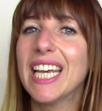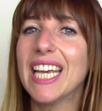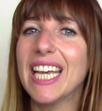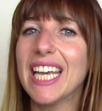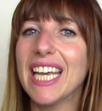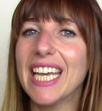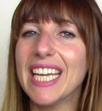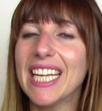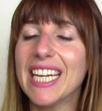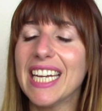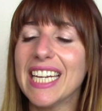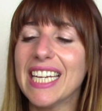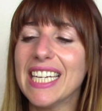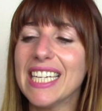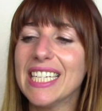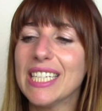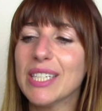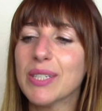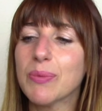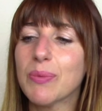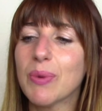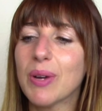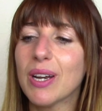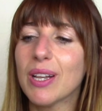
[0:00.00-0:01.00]
It
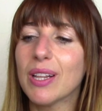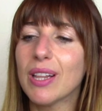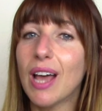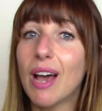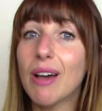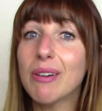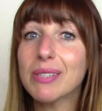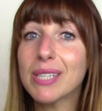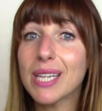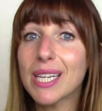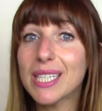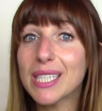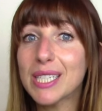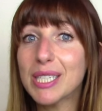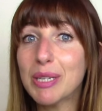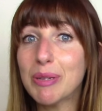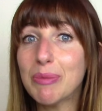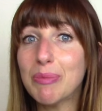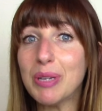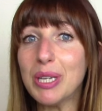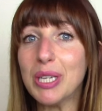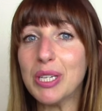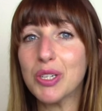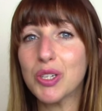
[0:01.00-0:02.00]
is what allows us to
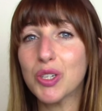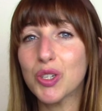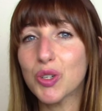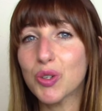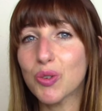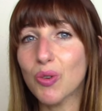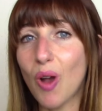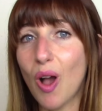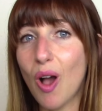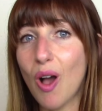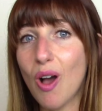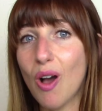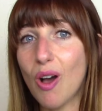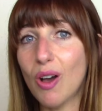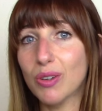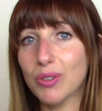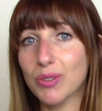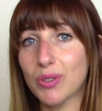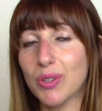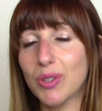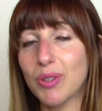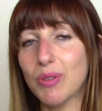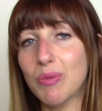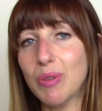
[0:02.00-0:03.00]
be strong
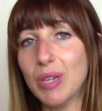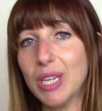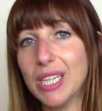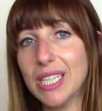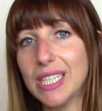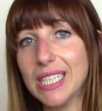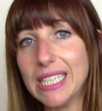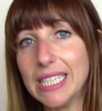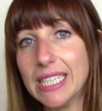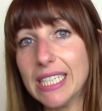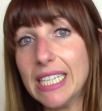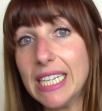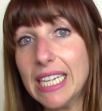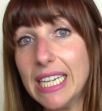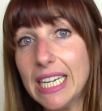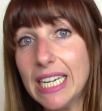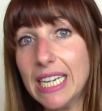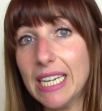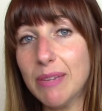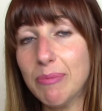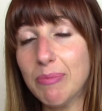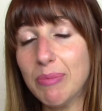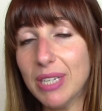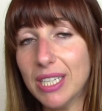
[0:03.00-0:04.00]
so that we can
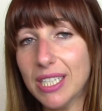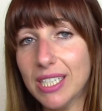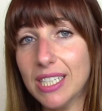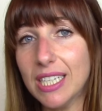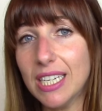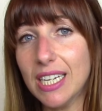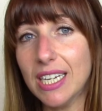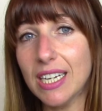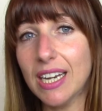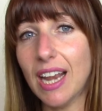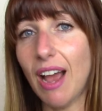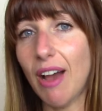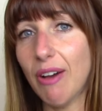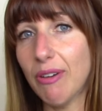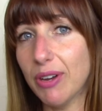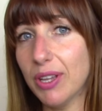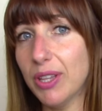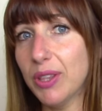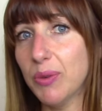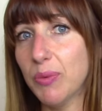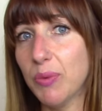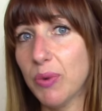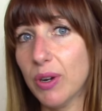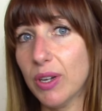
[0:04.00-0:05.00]
be seen out
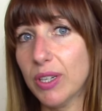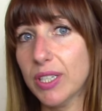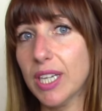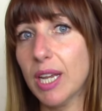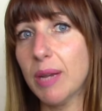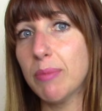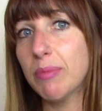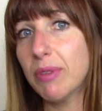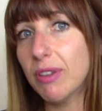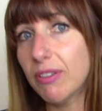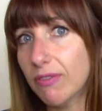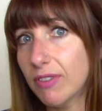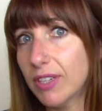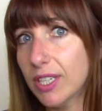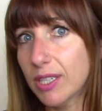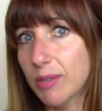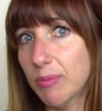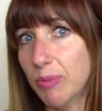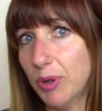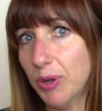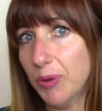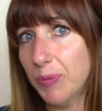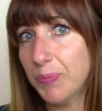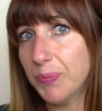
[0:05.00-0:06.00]
in the world and be
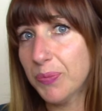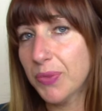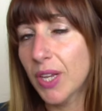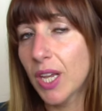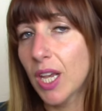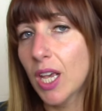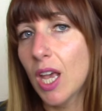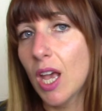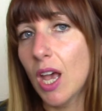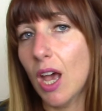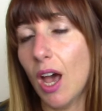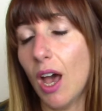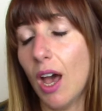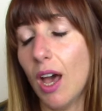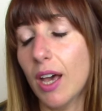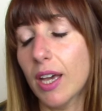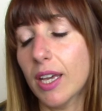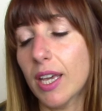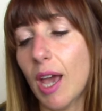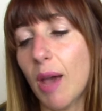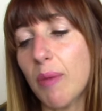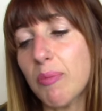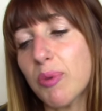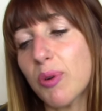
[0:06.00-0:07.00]
visible.
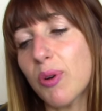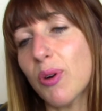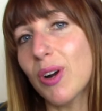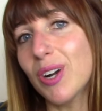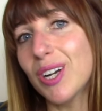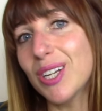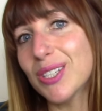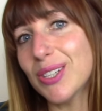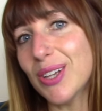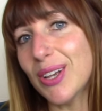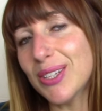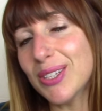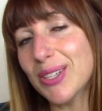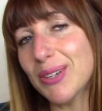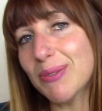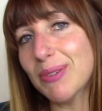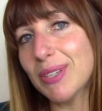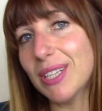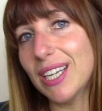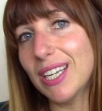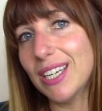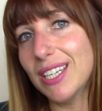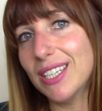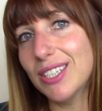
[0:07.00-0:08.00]
Capricorn is also
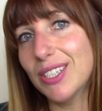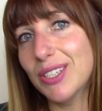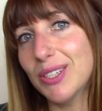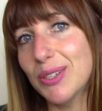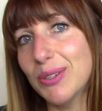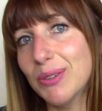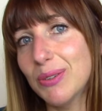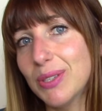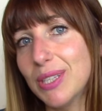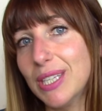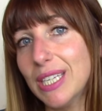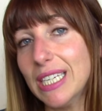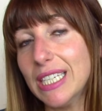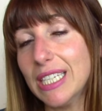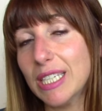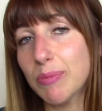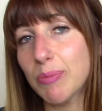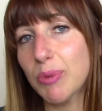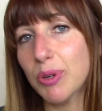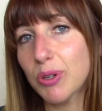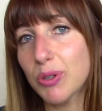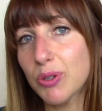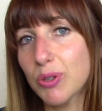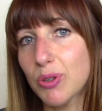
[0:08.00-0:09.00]
related to the
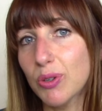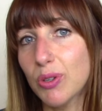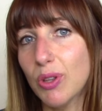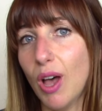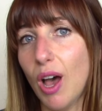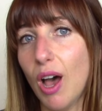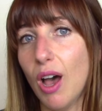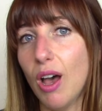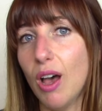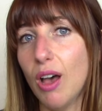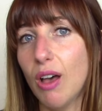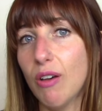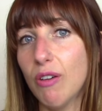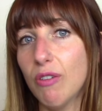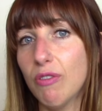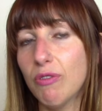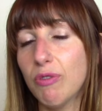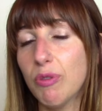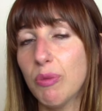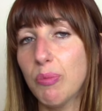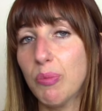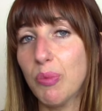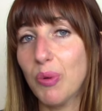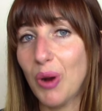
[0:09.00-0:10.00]
spiritual law
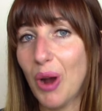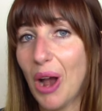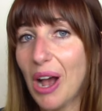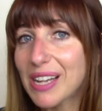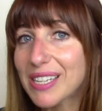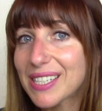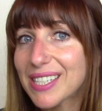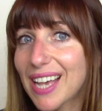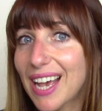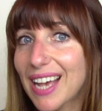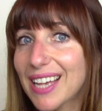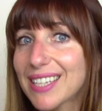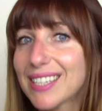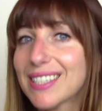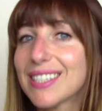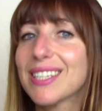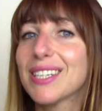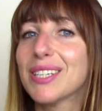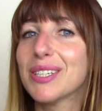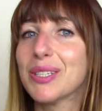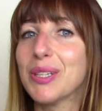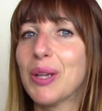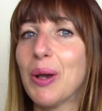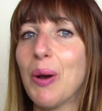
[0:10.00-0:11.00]
of process.
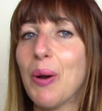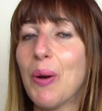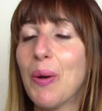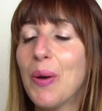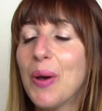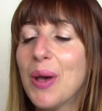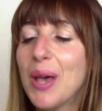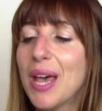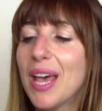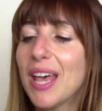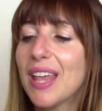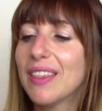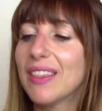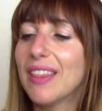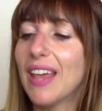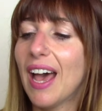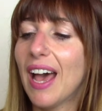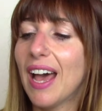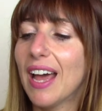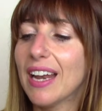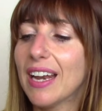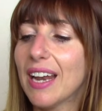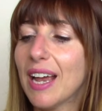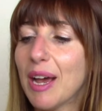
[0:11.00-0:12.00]
So
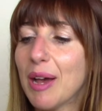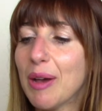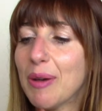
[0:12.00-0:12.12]
that